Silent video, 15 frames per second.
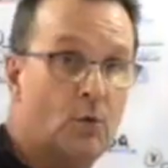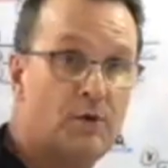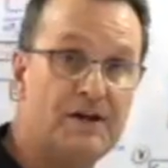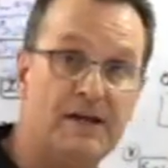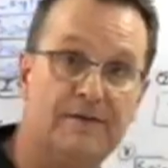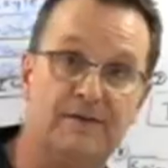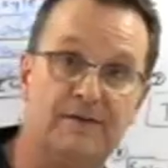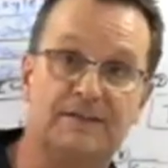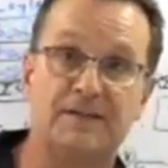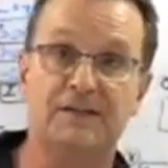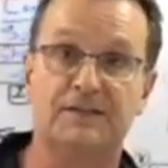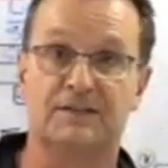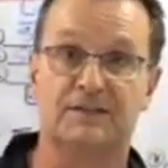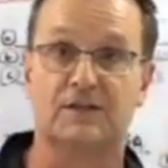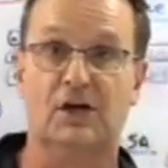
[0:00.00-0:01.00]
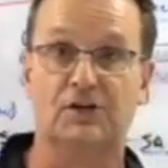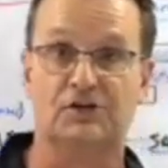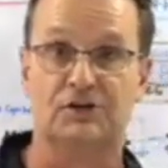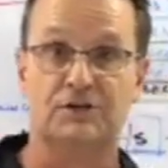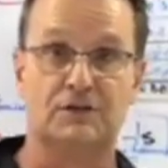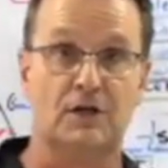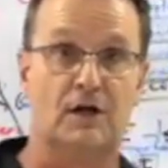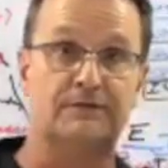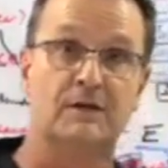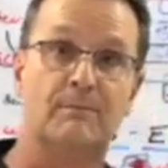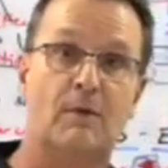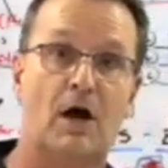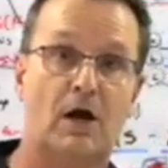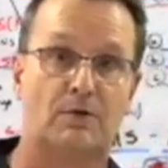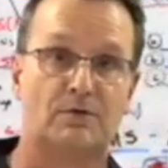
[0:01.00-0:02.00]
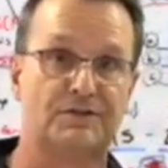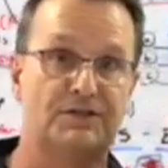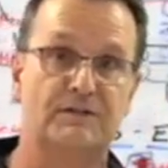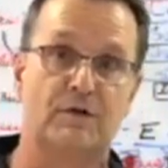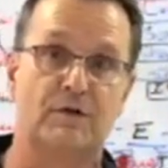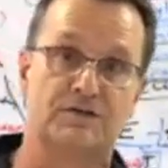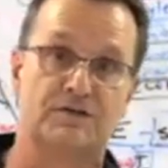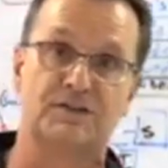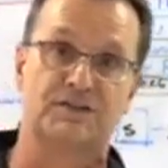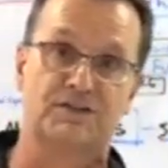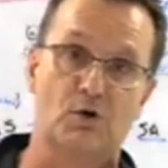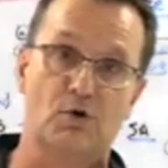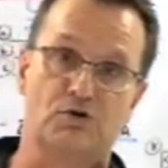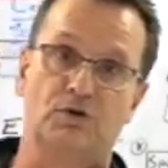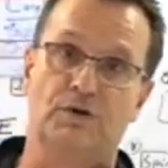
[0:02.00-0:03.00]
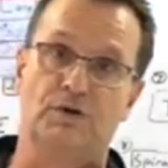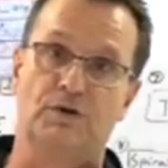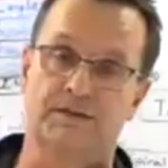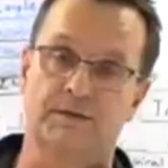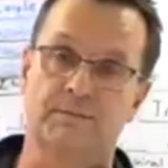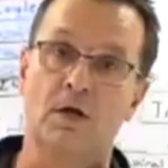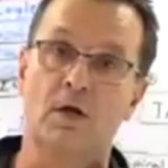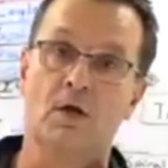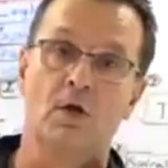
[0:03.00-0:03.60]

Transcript: we even see discussions of democracy versus socialism